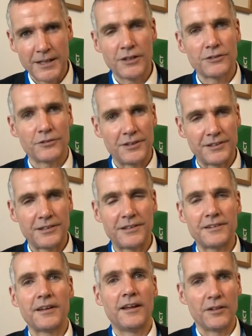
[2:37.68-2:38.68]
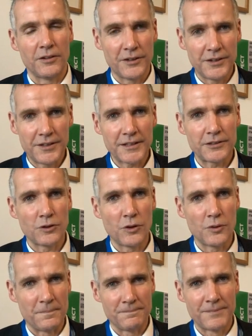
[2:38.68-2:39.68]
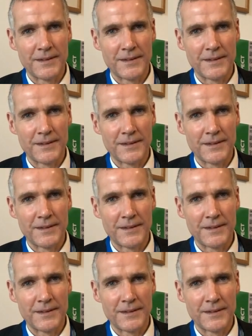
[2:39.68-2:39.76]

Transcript: So this is learning at home.